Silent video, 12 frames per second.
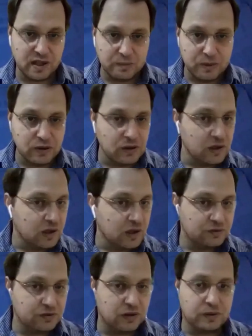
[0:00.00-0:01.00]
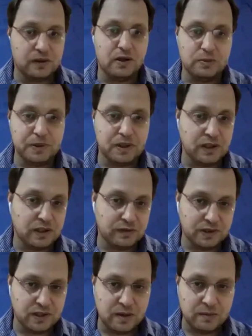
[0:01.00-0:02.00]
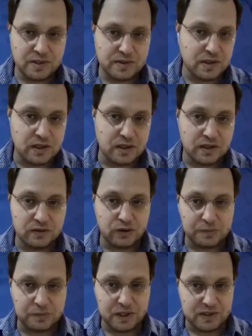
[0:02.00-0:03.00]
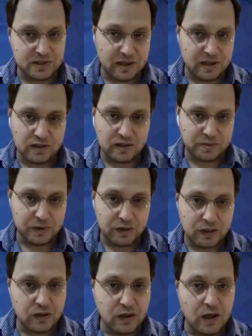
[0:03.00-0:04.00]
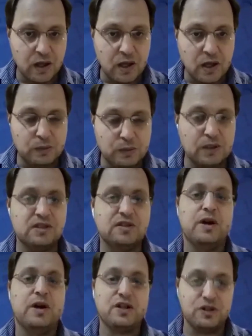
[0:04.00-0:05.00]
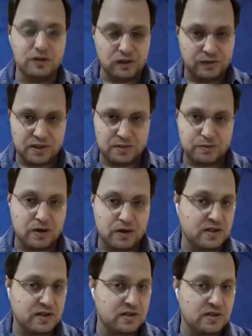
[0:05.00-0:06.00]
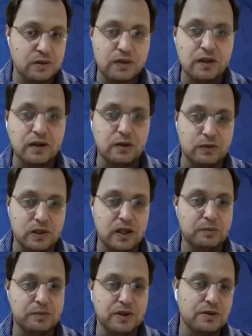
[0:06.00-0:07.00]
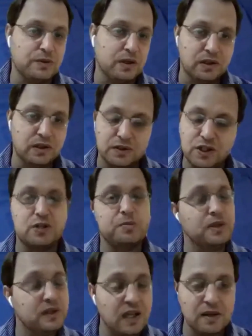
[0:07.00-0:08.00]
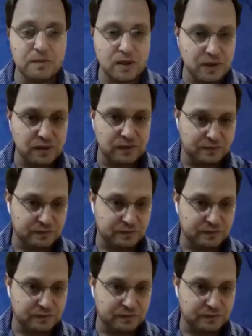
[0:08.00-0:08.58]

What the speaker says: neighbor following the opening of an embassy in Turkmenistan last month. What is the rationale of this process? Do you think it will help Israel on Judgment Day, maybe?